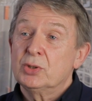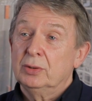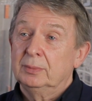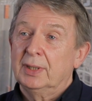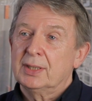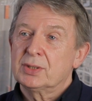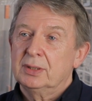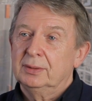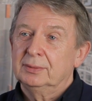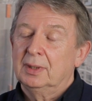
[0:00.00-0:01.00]
John
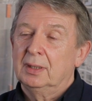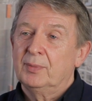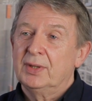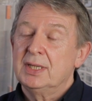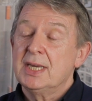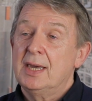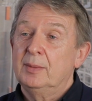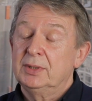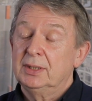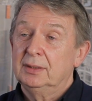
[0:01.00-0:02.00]
Blaskew. I'm the
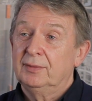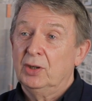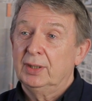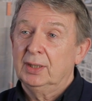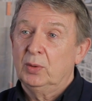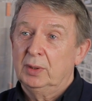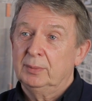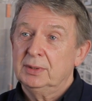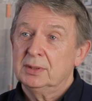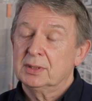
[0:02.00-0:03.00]
MD of Line
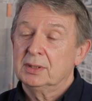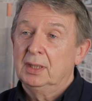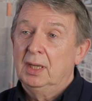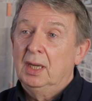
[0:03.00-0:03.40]
Equipment.